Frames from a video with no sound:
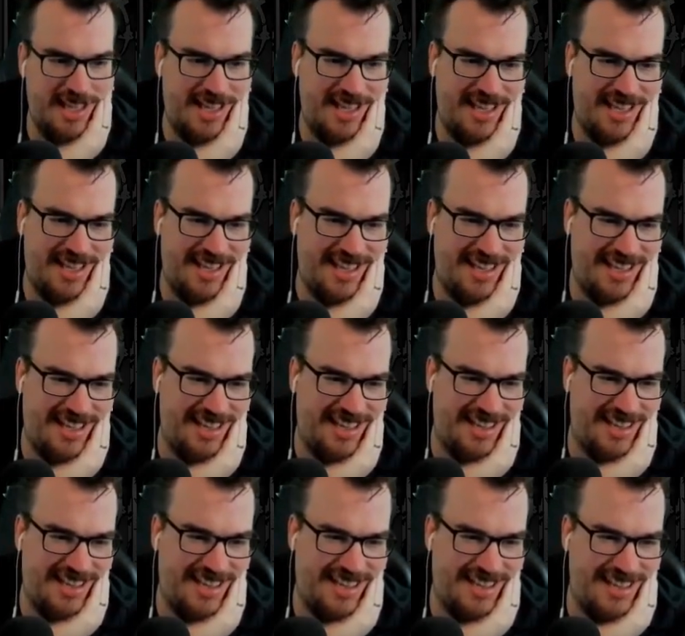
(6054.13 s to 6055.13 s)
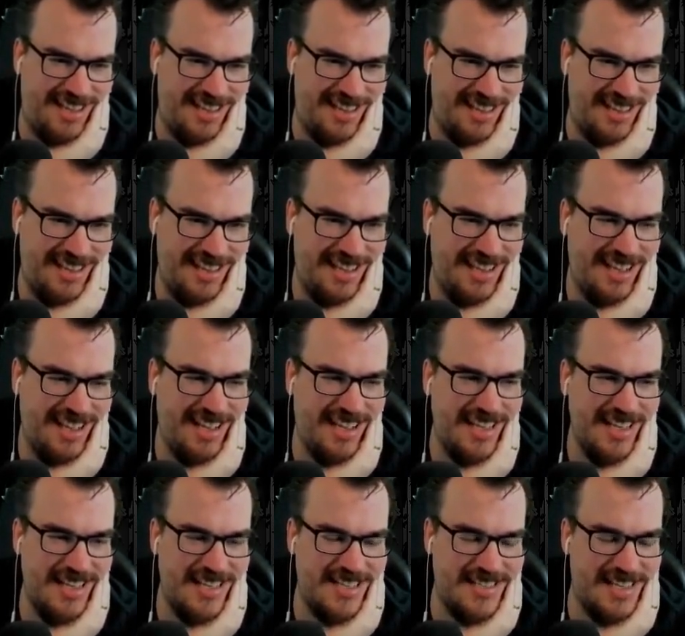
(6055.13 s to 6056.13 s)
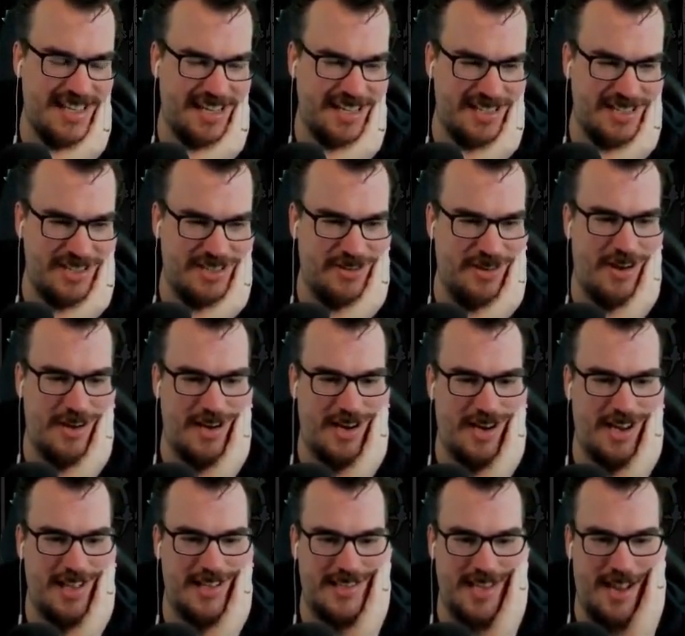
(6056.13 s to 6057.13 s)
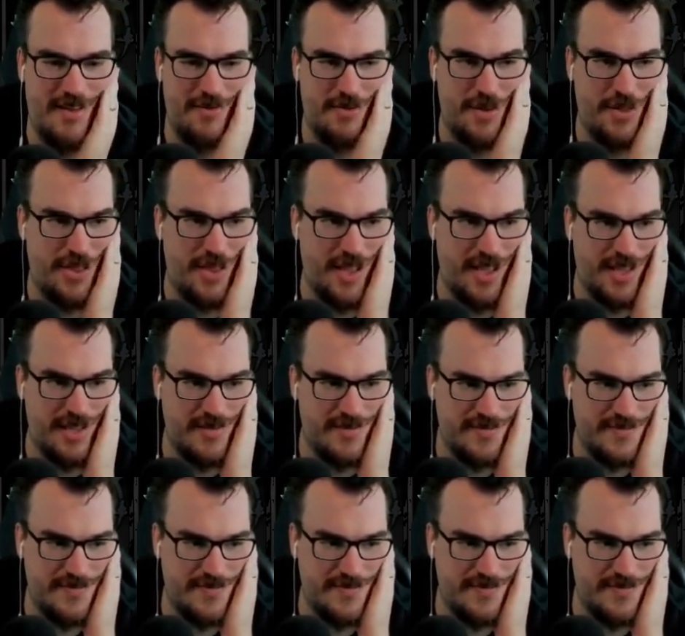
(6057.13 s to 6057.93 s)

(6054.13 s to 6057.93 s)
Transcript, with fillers: this thing is strong against everything.